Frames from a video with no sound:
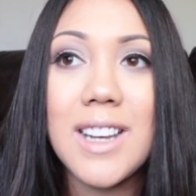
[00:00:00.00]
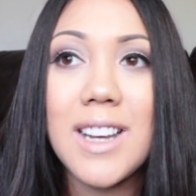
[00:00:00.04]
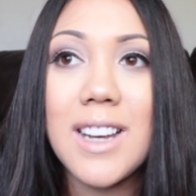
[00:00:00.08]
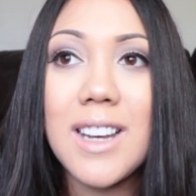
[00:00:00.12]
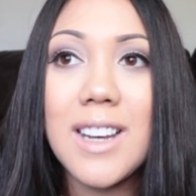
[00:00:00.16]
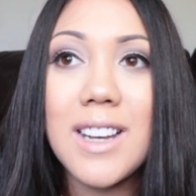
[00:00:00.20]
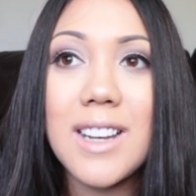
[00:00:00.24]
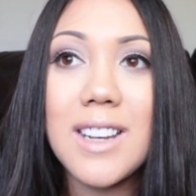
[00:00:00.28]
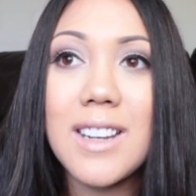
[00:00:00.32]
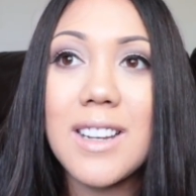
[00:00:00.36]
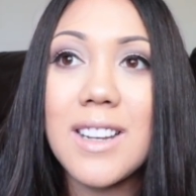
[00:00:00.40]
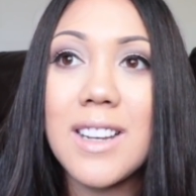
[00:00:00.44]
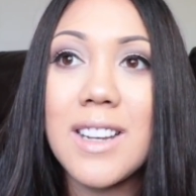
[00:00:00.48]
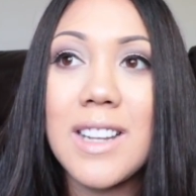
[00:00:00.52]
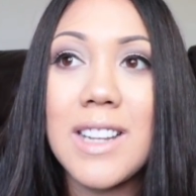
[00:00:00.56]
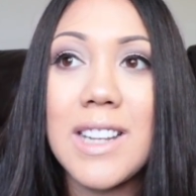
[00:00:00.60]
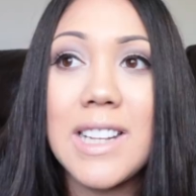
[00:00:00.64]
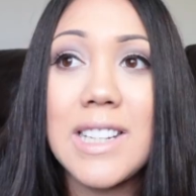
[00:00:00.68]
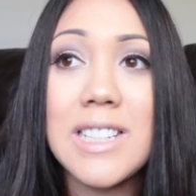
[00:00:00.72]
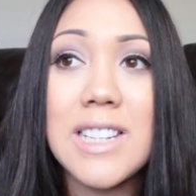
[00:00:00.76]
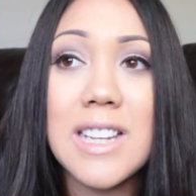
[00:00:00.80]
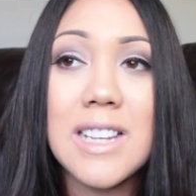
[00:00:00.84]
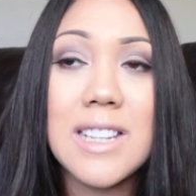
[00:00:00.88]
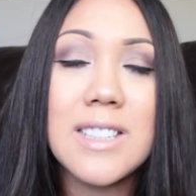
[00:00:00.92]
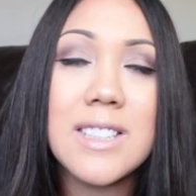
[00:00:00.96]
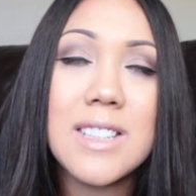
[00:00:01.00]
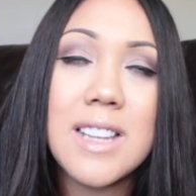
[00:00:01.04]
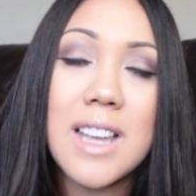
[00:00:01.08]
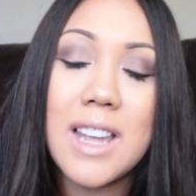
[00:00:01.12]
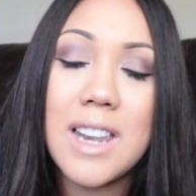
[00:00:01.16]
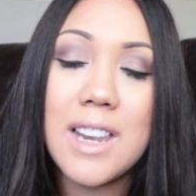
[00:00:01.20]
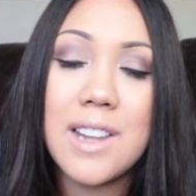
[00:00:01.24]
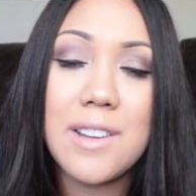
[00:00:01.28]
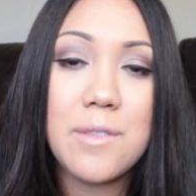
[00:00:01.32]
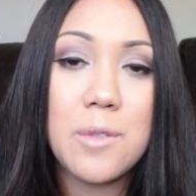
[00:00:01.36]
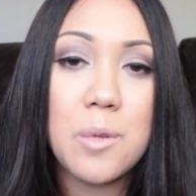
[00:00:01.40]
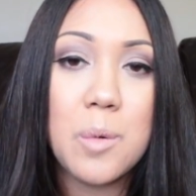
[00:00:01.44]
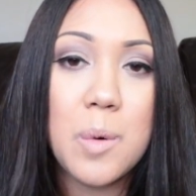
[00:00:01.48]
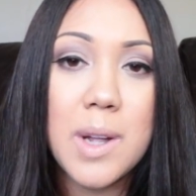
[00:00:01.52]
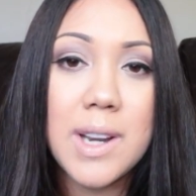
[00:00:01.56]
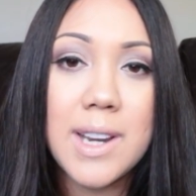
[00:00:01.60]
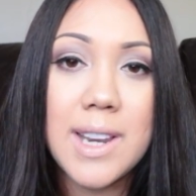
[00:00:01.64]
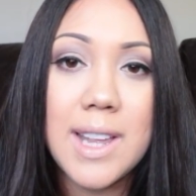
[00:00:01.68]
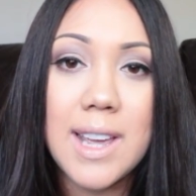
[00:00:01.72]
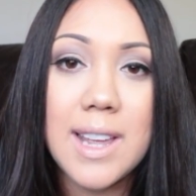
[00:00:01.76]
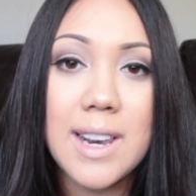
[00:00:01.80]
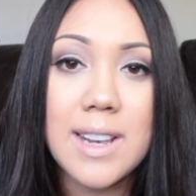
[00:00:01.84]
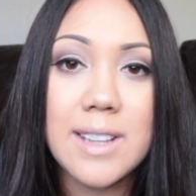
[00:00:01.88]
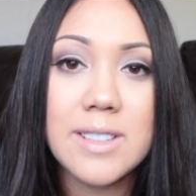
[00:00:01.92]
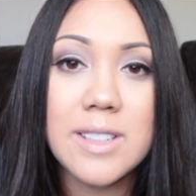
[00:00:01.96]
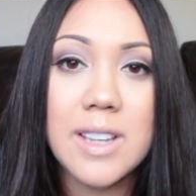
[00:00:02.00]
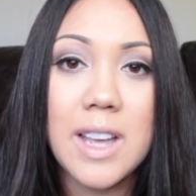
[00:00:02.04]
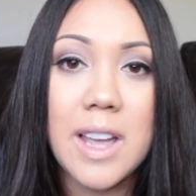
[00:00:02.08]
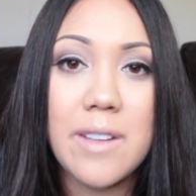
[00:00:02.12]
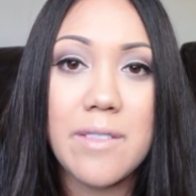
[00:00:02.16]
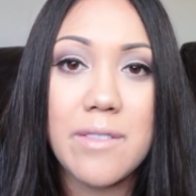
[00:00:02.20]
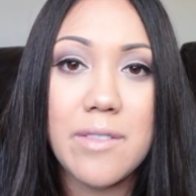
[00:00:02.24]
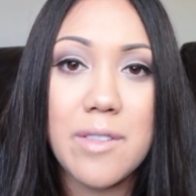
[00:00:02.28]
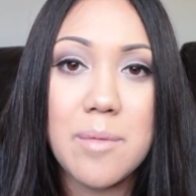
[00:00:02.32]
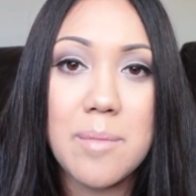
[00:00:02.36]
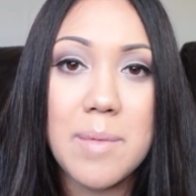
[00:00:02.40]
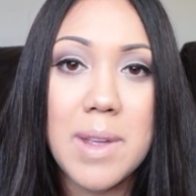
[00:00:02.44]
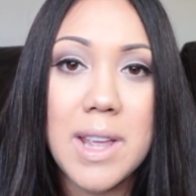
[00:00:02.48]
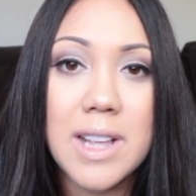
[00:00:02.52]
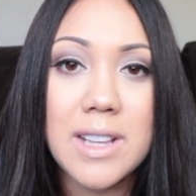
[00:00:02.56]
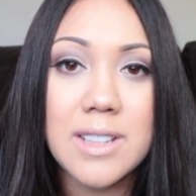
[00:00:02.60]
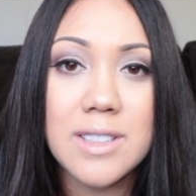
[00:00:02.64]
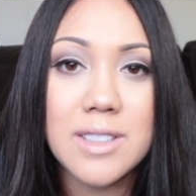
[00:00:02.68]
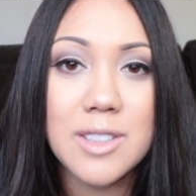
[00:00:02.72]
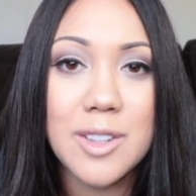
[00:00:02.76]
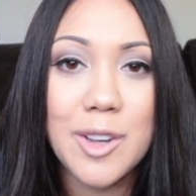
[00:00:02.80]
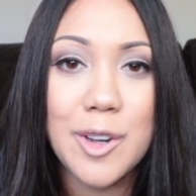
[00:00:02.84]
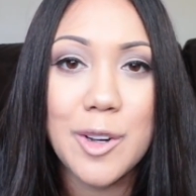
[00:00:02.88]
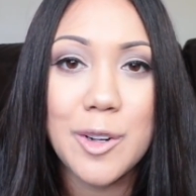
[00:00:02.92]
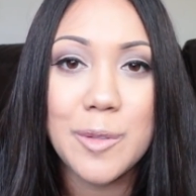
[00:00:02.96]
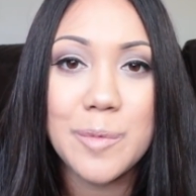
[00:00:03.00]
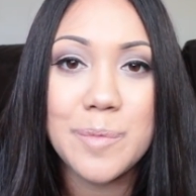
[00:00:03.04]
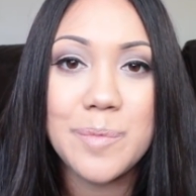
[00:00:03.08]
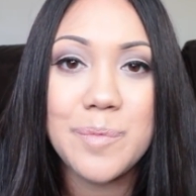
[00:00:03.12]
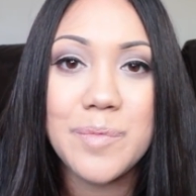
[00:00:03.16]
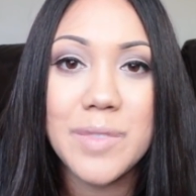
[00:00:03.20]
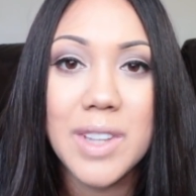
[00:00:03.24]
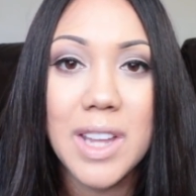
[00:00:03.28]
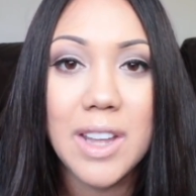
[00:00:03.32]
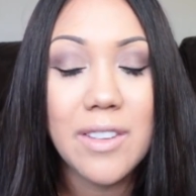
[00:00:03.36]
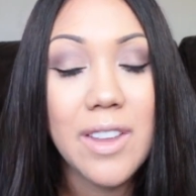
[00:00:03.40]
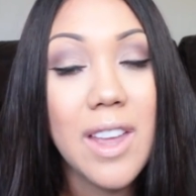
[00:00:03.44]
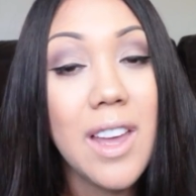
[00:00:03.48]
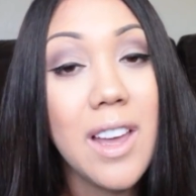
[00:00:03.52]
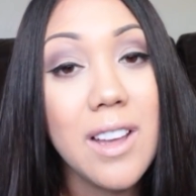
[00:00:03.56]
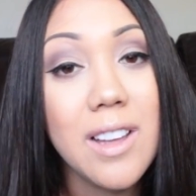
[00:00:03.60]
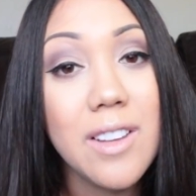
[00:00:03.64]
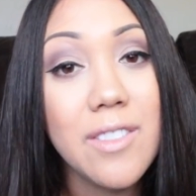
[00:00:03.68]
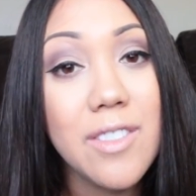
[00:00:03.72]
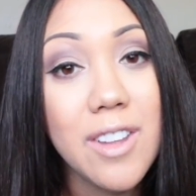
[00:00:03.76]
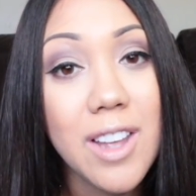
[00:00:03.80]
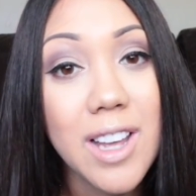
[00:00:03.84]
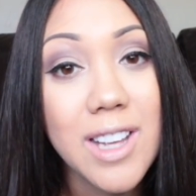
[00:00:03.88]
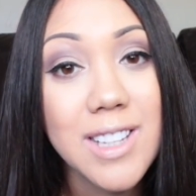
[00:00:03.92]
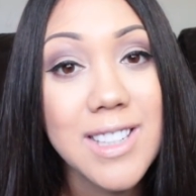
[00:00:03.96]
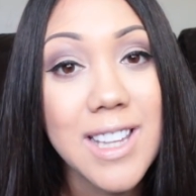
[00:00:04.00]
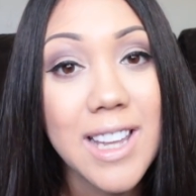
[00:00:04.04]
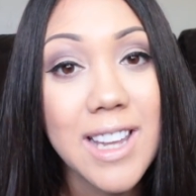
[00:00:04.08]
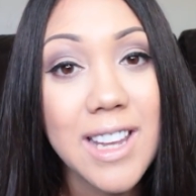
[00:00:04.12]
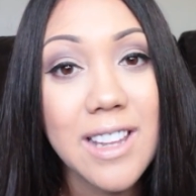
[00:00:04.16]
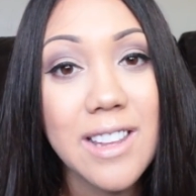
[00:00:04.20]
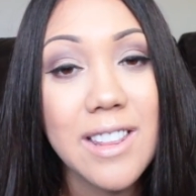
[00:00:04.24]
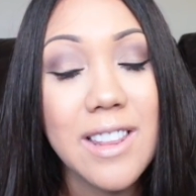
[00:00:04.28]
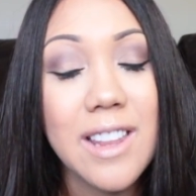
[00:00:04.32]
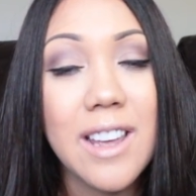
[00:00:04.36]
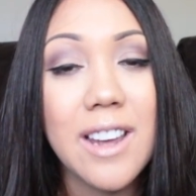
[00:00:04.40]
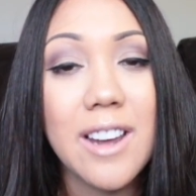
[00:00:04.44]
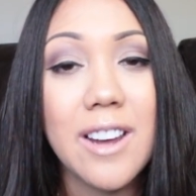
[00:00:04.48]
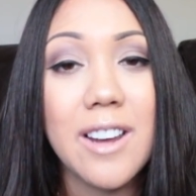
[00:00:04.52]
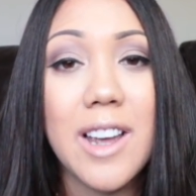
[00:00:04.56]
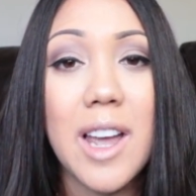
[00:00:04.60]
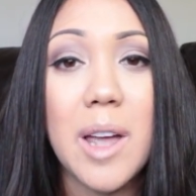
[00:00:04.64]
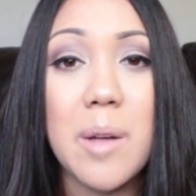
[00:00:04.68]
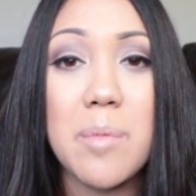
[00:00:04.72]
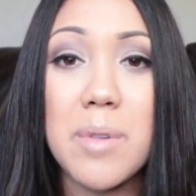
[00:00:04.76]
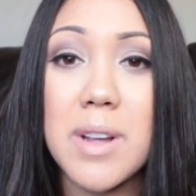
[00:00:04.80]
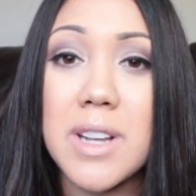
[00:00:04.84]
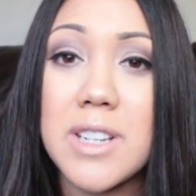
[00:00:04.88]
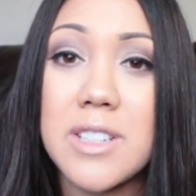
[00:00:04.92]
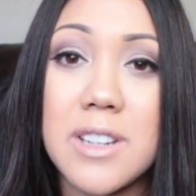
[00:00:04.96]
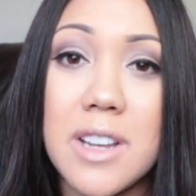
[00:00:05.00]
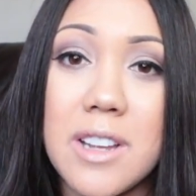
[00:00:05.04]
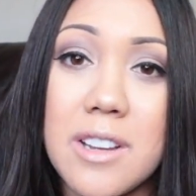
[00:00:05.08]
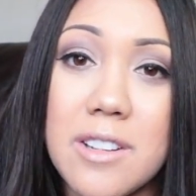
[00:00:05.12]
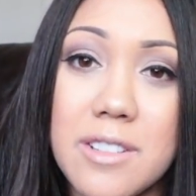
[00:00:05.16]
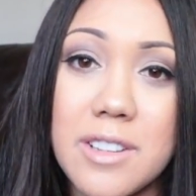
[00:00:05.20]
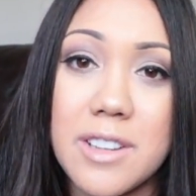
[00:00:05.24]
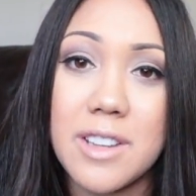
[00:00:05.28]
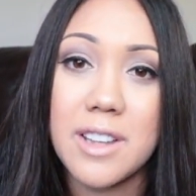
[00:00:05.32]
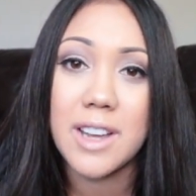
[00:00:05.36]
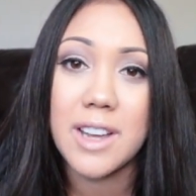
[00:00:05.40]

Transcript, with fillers: uh, it's just kind of one day at a time for me. So yeah, if you guys hang in there, I appreciate all